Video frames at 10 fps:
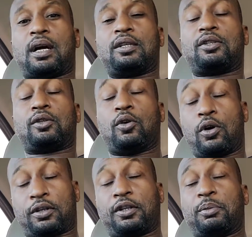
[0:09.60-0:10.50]

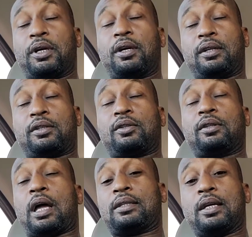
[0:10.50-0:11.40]
Scorcher, man.
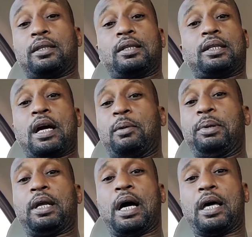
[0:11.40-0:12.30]
I think this got to
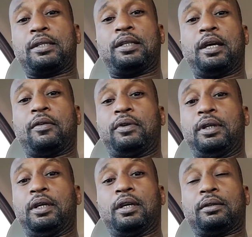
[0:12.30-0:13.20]
be the hottest day of the
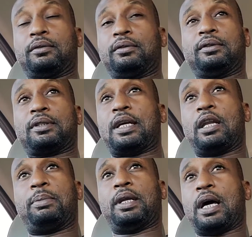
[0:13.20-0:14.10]
year. This
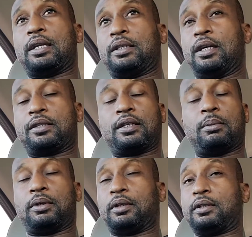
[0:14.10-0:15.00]
got to be the hottest day of the
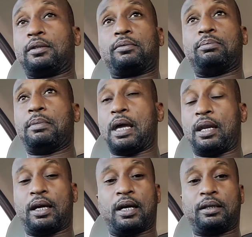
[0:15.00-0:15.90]
summer. It's
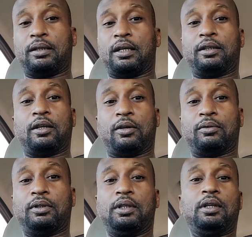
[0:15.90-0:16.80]
mad hot. Like, yo,
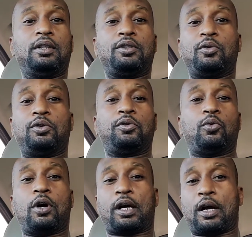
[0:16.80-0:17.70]
as soon as you
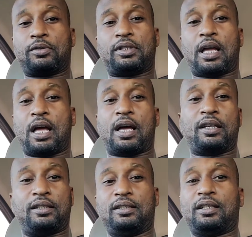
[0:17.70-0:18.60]
walk
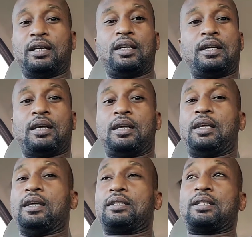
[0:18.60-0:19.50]
outside,
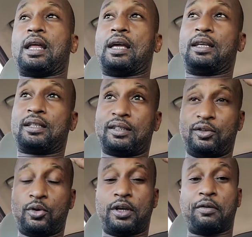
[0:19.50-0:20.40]
it's like
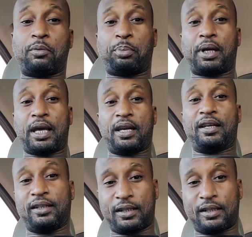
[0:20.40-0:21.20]
you're on another planet.